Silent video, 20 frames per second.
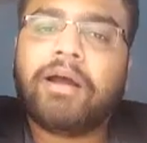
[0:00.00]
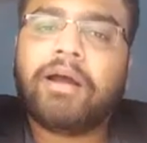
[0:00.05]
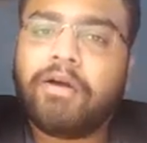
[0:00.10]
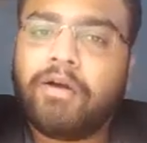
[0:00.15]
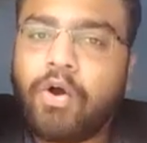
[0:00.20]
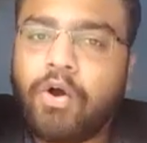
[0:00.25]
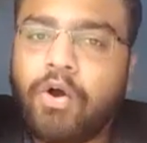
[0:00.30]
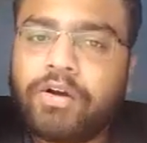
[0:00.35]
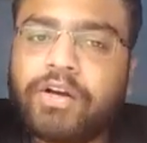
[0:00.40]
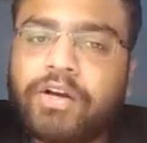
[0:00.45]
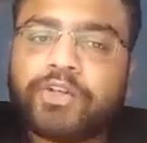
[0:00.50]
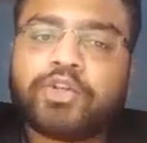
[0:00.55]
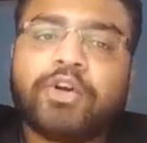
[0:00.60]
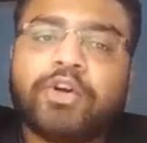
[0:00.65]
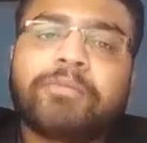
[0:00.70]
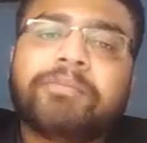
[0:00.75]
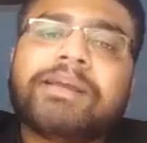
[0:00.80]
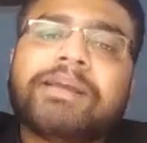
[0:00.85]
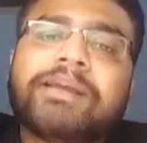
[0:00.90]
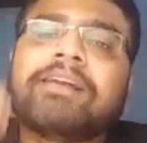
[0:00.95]
Order
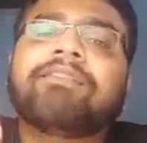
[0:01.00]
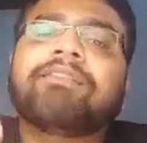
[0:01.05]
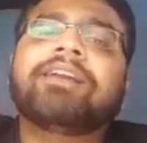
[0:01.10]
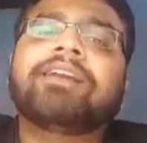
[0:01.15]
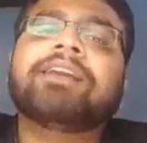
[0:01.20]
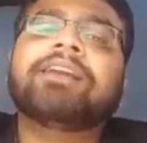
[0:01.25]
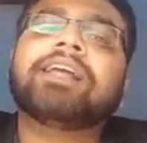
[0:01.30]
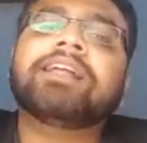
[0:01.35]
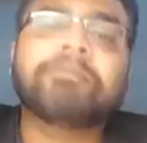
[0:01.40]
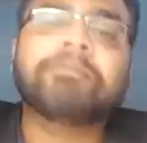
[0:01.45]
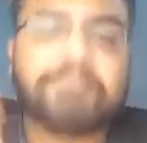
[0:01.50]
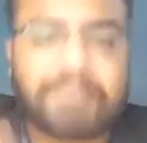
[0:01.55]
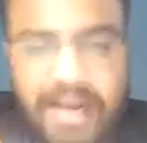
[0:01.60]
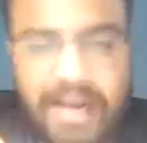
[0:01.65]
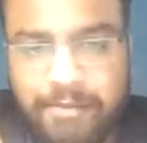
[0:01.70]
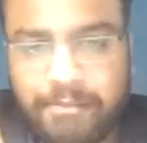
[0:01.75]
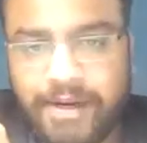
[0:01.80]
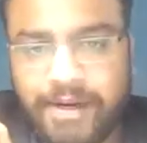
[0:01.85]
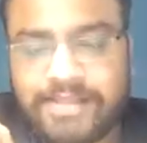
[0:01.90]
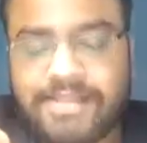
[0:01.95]
should be given in my
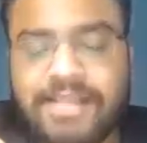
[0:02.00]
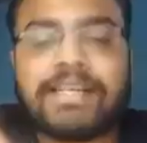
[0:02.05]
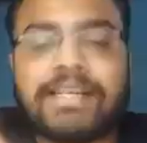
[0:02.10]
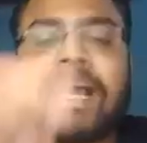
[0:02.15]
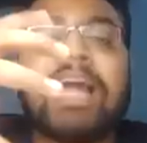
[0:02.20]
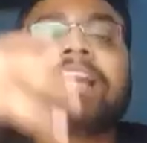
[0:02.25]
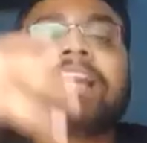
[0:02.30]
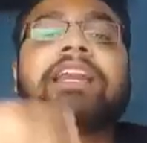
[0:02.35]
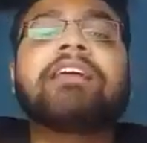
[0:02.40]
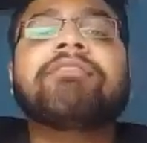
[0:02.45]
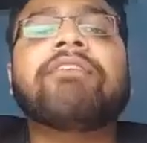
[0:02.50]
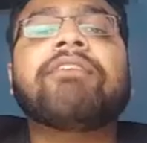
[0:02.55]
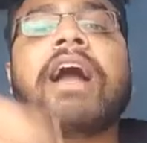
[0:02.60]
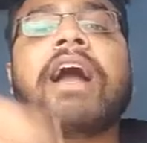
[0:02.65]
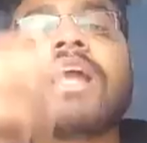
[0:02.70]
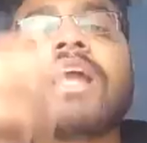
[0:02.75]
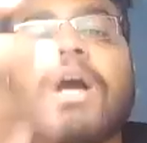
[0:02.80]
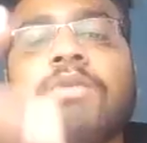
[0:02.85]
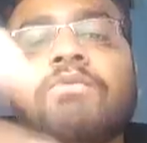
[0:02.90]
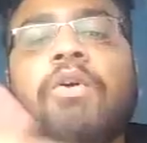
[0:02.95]
presence, and if I
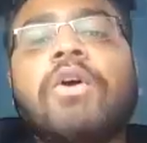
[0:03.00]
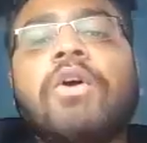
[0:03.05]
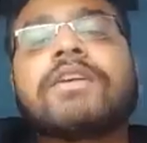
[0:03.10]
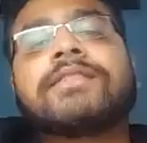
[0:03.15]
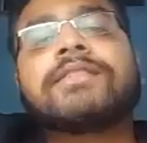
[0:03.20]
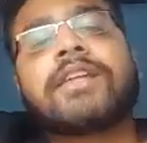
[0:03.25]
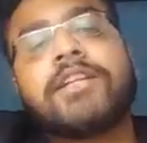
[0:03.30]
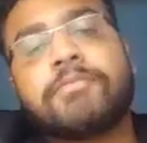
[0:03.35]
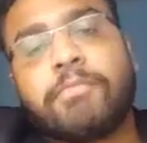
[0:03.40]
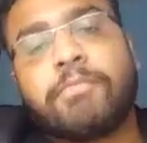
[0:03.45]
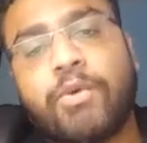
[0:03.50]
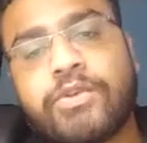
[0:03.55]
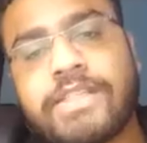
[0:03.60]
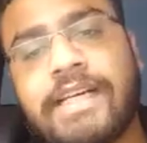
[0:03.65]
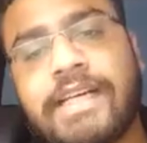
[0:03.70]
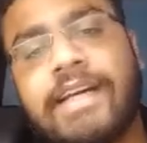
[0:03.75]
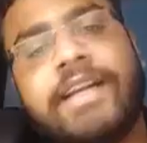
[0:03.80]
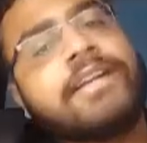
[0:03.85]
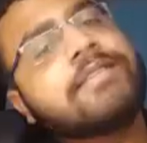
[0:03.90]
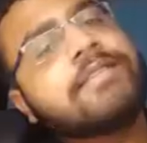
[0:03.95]
avoid such
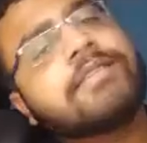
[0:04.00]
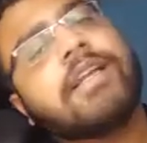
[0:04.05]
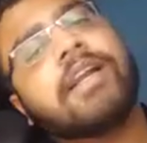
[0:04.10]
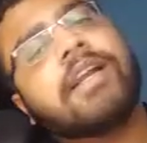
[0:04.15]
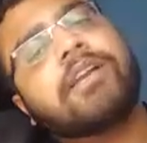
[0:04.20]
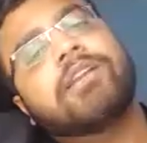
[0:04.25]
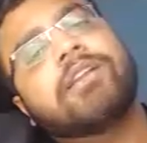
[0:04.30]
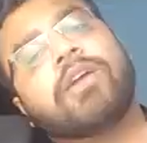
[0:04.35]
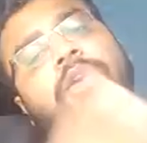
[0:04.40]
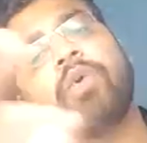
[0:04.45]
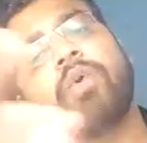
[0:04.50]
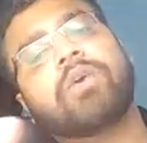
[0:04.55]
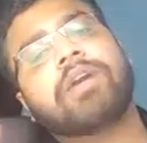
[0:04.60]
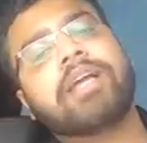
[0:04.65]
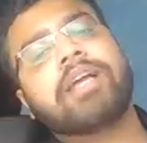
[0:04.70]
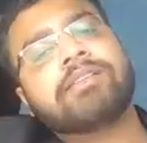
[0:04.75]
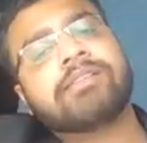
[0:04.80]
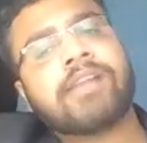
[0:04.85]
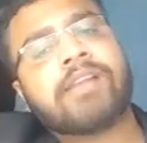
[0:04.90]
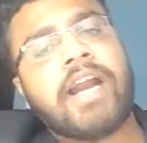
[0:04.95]
proceedings, then the court
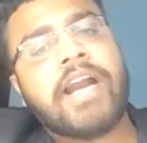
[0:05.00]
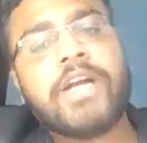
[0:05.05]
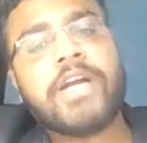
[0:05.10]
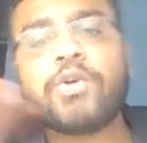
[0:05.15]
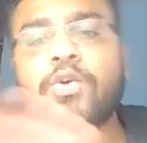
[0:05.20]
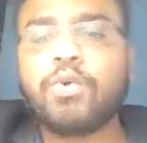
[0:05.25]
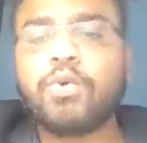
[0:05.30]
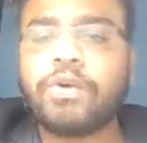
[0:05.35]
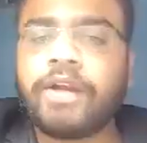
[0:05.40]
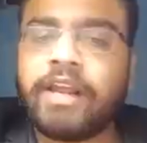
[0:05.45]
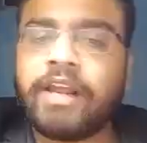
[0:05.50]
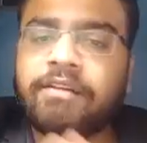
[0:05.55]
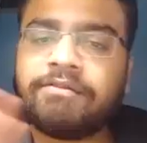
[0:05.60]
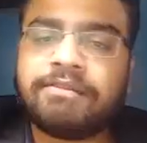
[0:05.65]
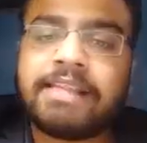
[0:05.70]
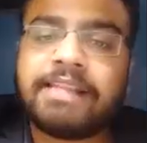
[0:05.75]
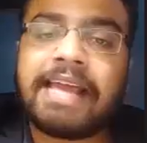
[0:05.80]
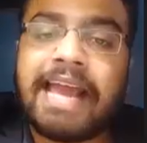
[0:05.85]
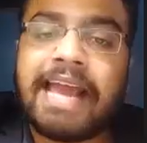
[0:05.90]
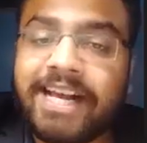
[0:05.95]
has right to give
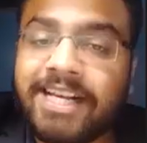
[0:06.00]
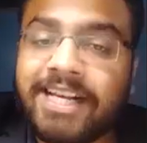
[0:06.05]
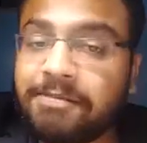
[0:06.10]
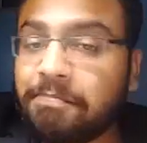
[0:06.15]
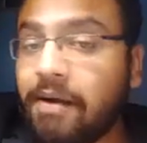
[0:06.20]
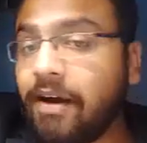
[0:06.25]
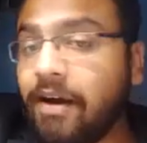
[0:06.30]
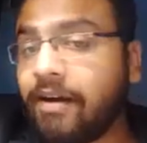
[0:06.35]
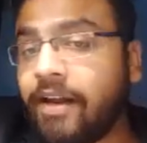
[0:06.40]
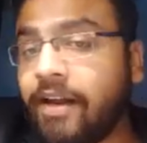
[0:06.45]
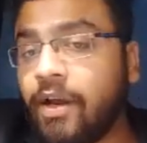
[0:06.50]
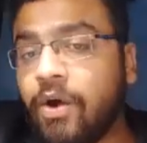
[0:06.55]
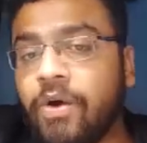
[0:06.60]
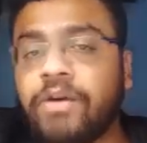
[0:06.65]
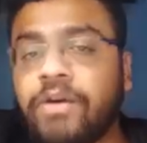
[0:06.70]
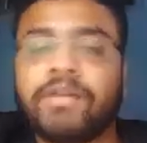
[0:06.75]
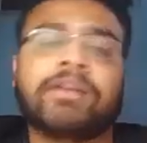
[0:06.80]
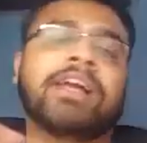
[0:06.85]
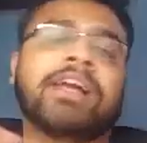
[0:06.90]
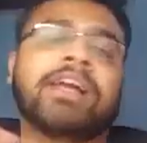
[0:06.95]
the ex parte
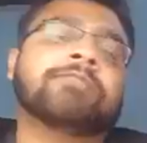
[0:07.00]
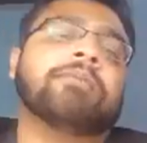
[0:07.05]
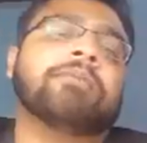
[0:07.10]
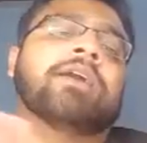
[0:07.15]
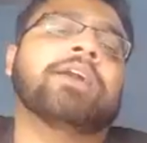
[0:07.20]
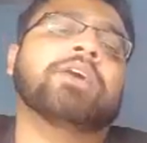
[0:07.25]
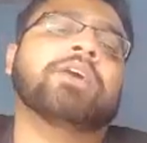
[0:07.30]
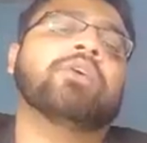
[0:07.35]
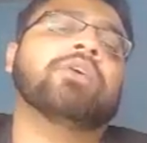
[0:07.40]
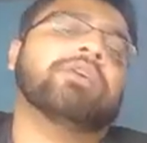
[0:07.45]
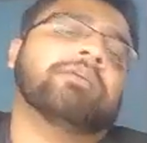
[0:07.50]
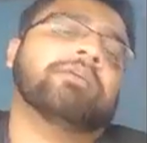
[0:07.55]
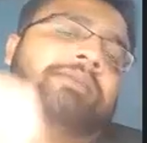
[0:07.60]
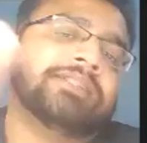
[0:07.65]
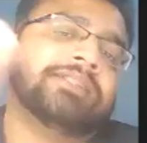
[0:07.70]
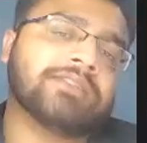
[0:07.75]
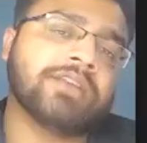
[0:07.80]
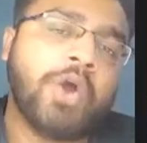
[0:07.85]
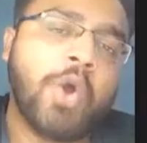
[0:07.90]
order. Ex parte order means